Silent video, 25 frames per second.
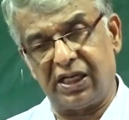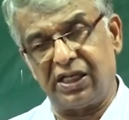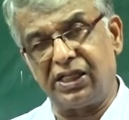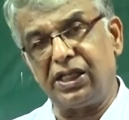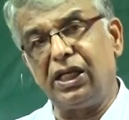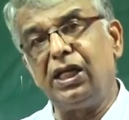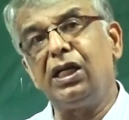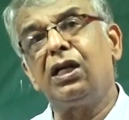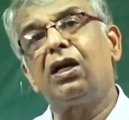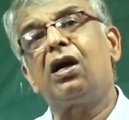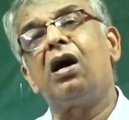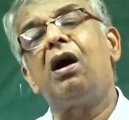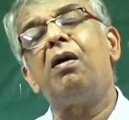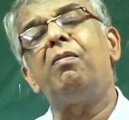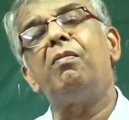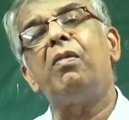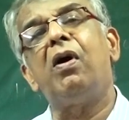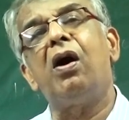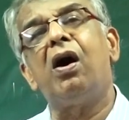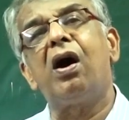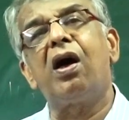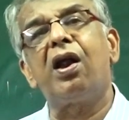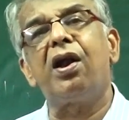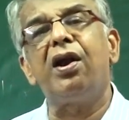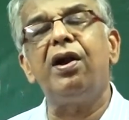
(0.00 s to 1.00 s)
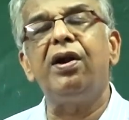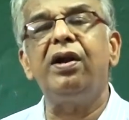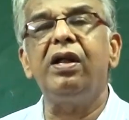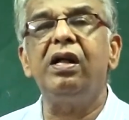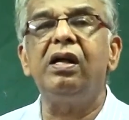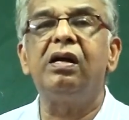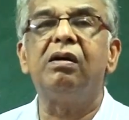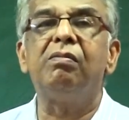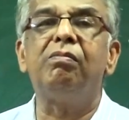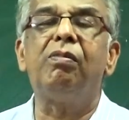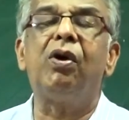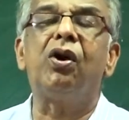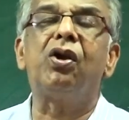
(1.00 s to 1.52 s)
income earned
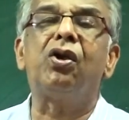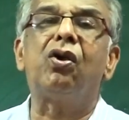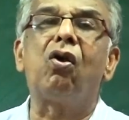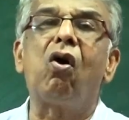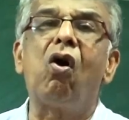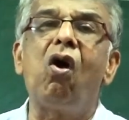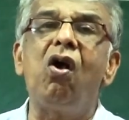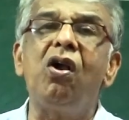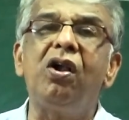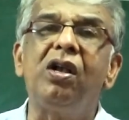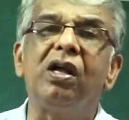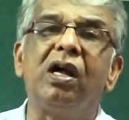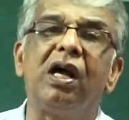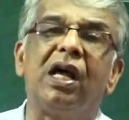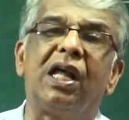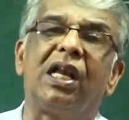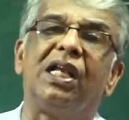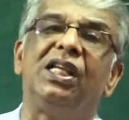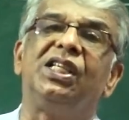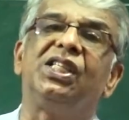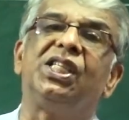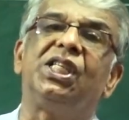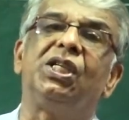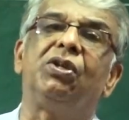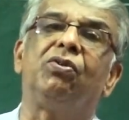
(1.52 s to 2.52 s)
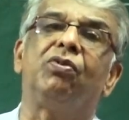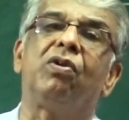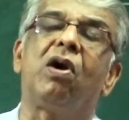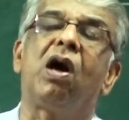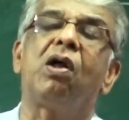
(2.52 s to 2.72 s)
but not received,